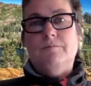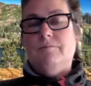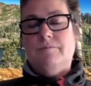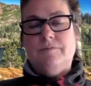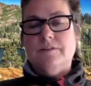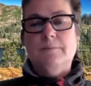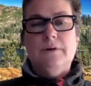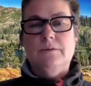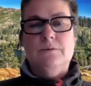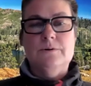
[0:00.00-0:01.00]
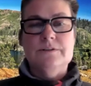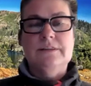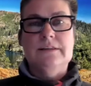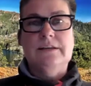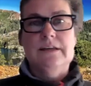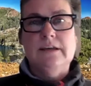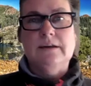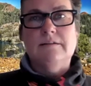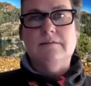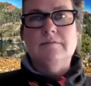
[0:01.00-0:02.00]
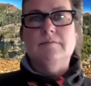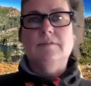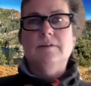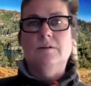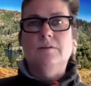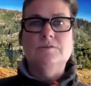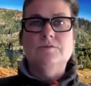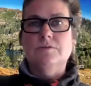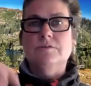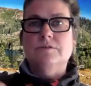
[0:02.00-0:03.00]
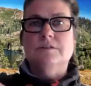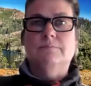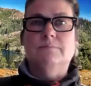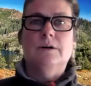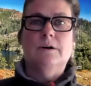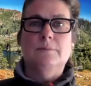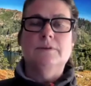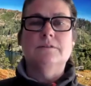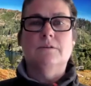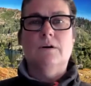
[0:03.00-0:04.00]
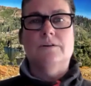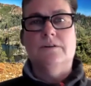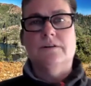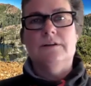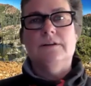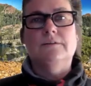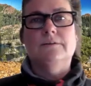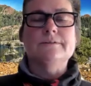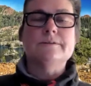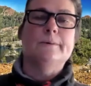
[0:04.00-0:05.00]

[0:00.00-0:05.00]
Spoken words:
some other noisy thing can't introduce some hum into our unit either. So